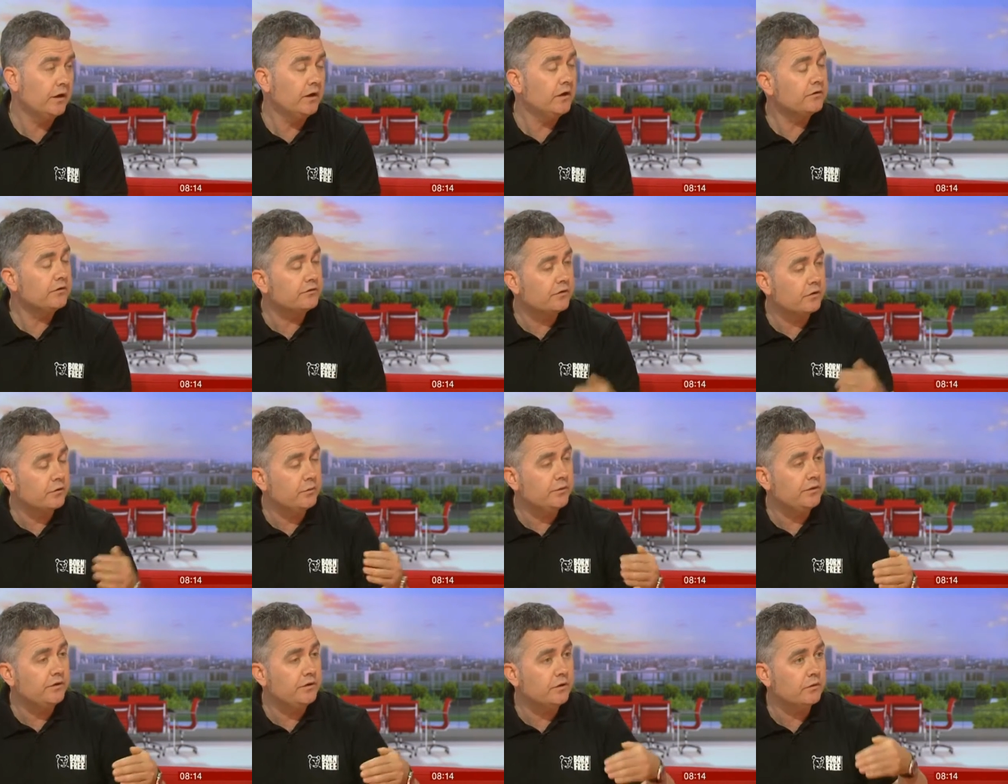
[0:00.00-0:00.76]

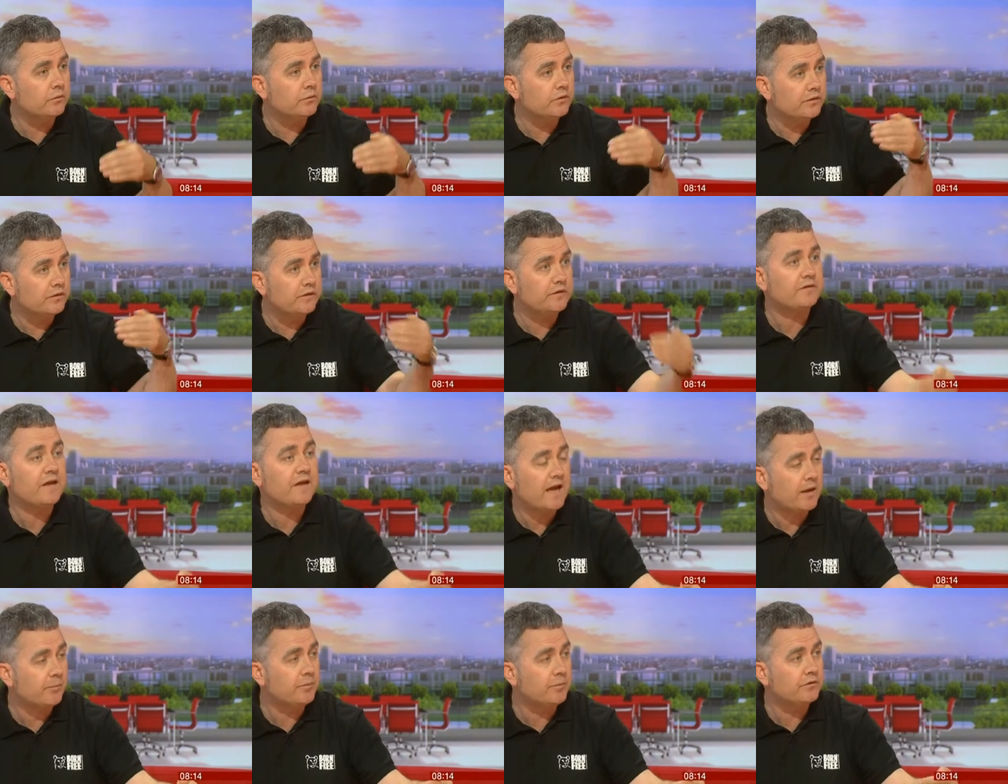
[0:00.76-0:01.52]
So, you know, this
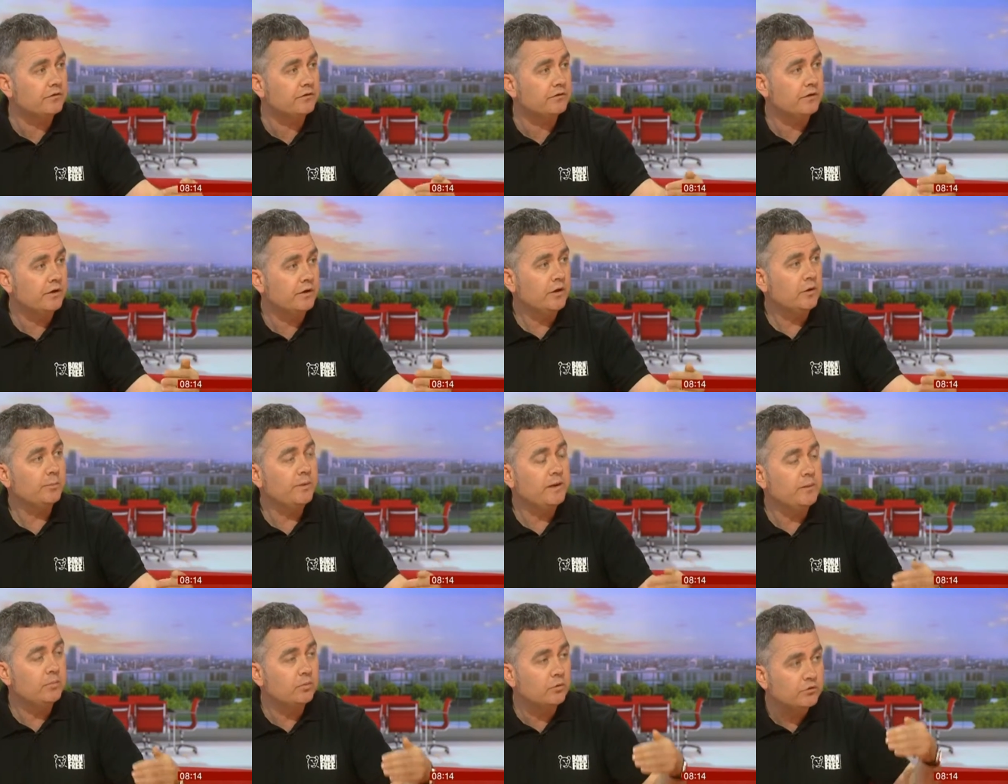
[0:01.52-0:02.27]
happens.
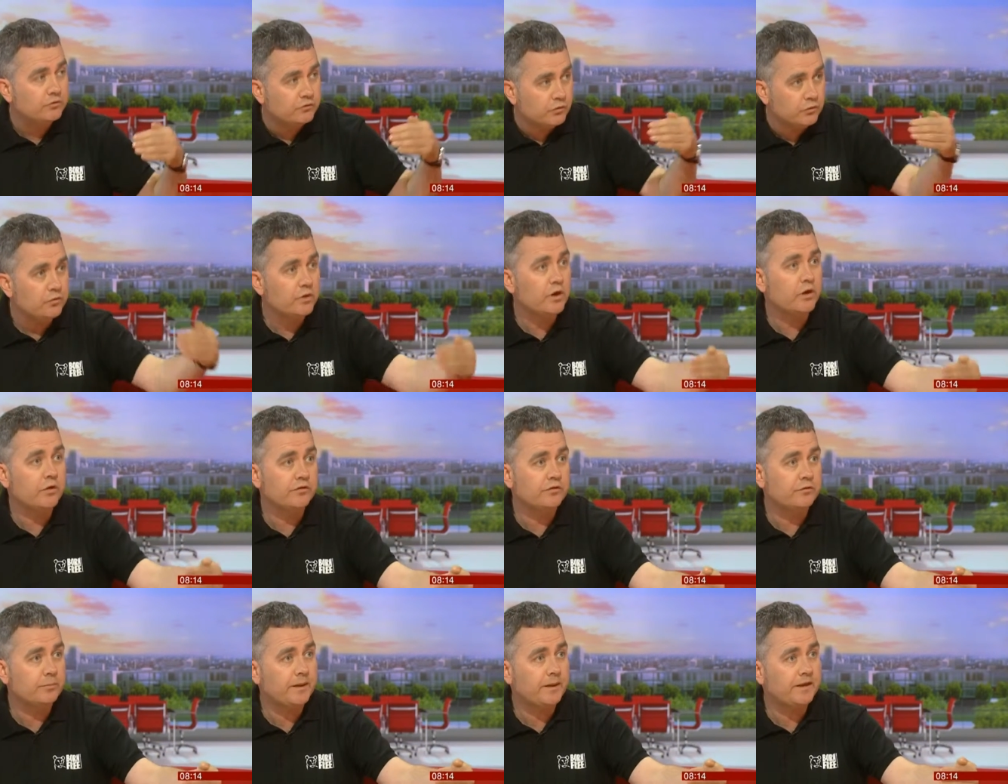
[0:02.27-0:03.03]
People do go
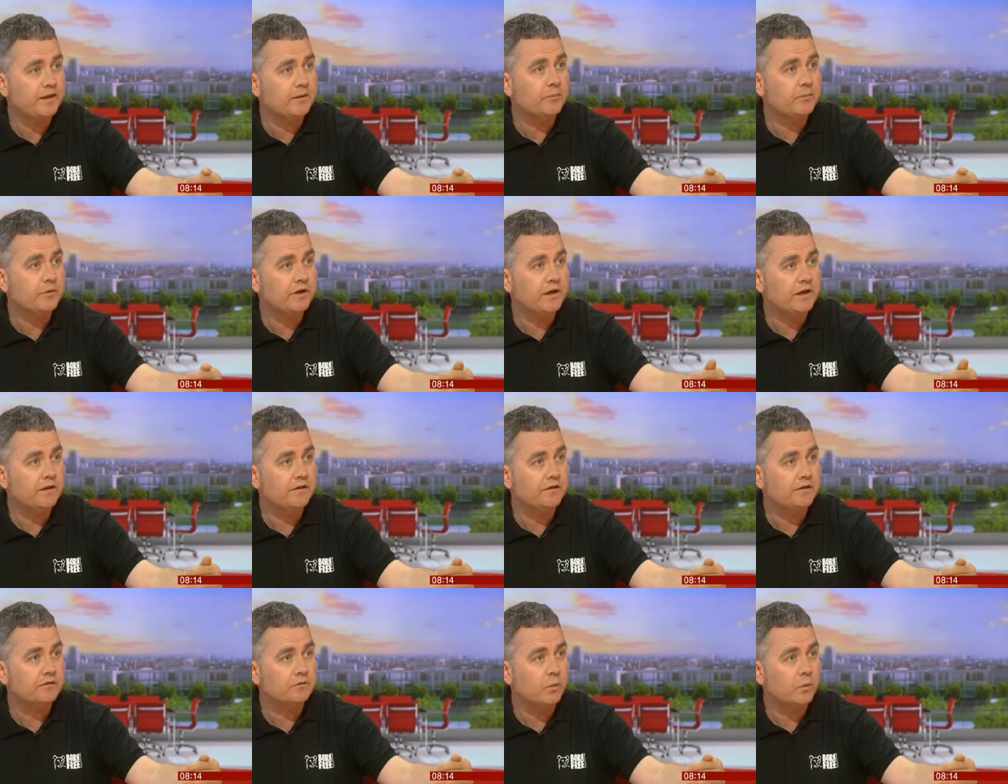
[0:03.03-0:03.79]
and spend their money in
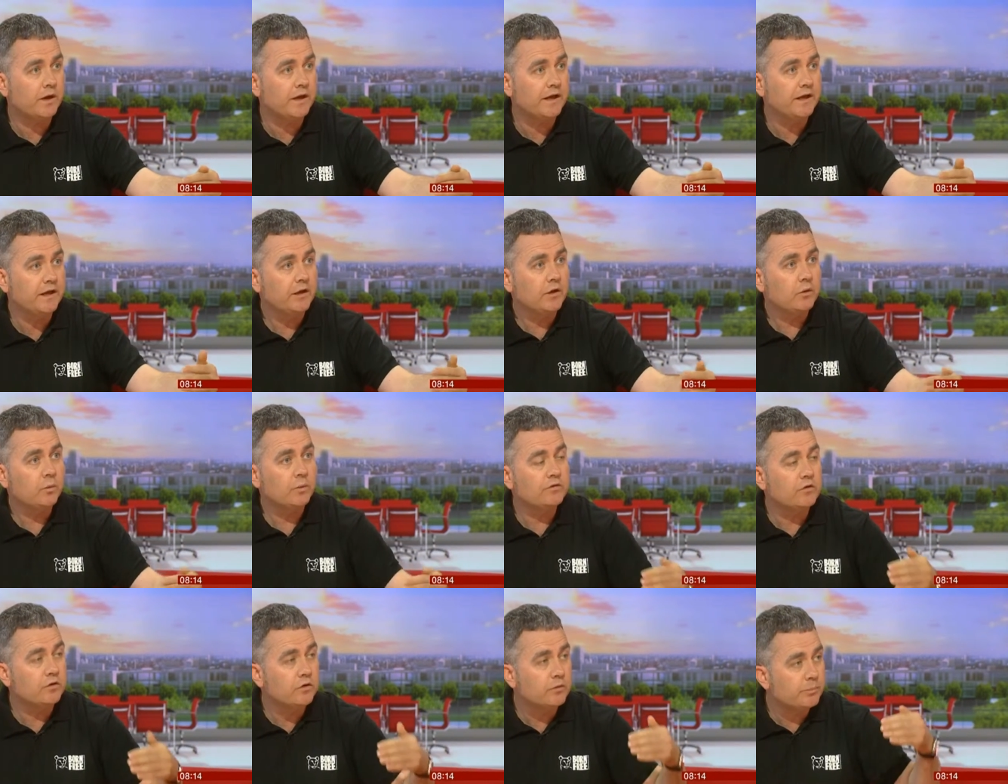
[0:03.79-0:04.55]
this way.
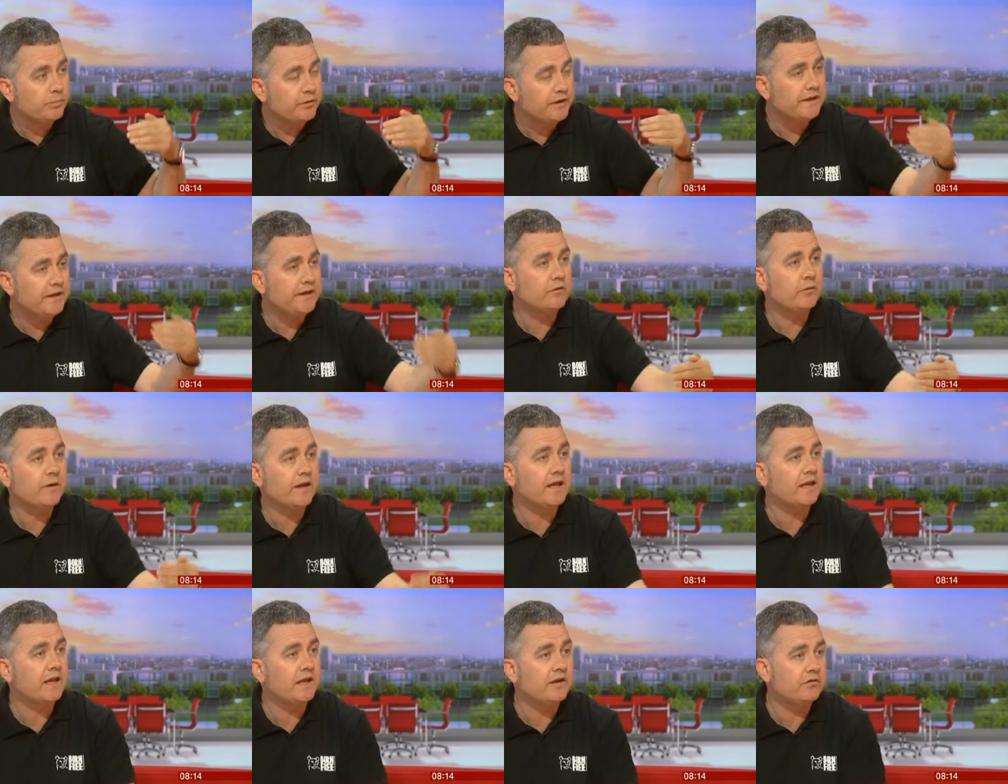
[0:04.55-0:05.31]
We've got to bring in
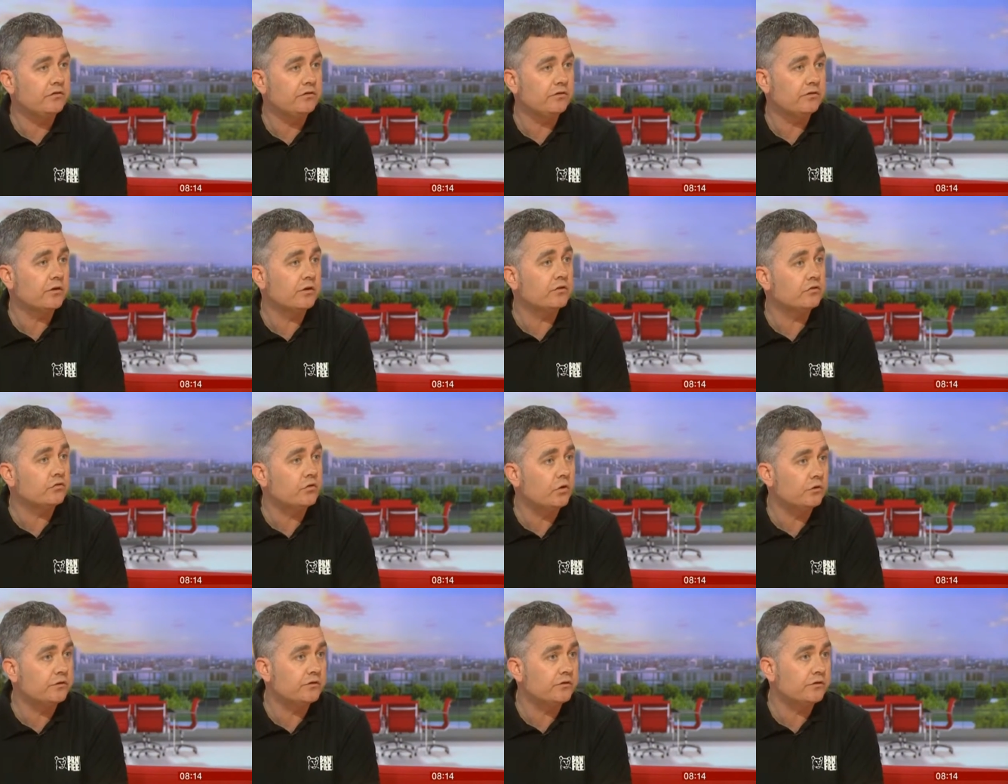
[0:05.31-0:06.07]
regulations and
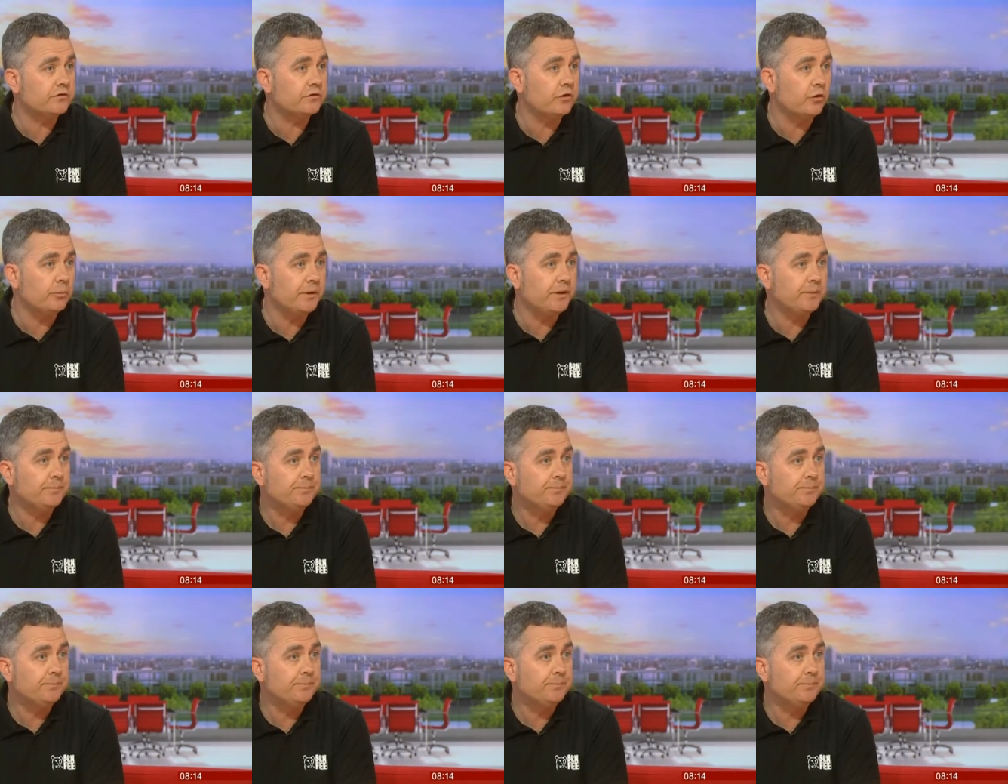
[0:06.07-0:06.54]
controls to stop it.